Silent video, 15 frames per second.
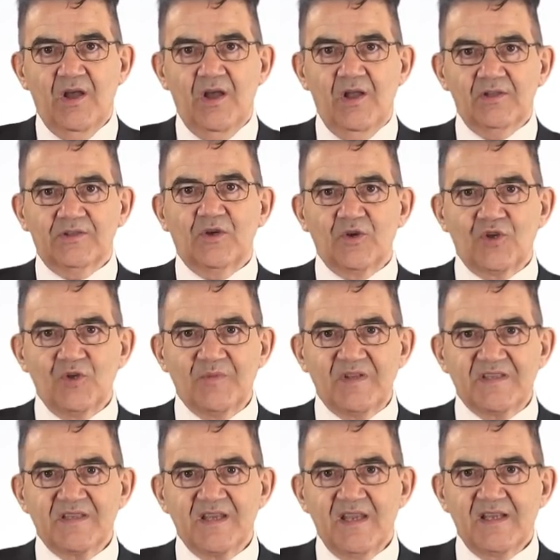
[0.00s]
All
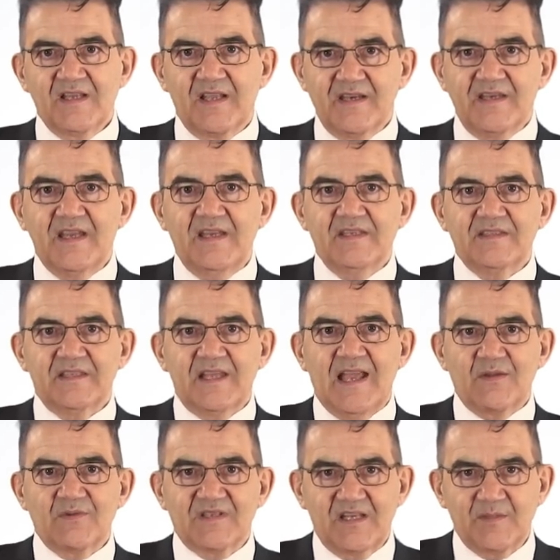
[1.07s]
documents created
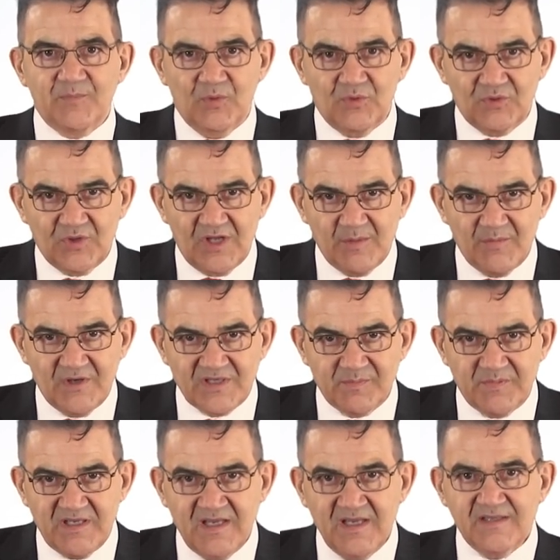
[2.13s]
outside Portugal
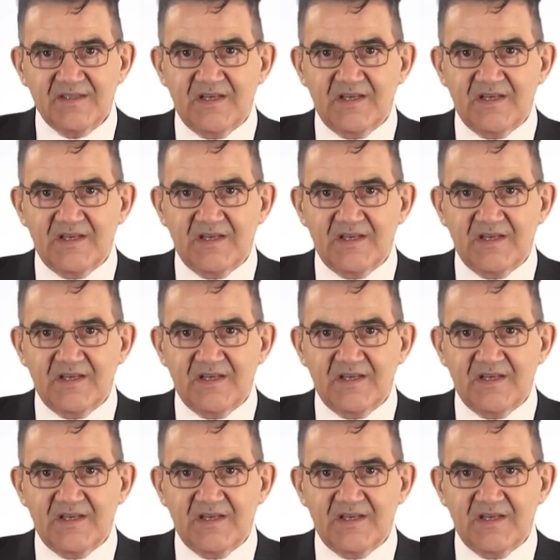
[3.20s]
must be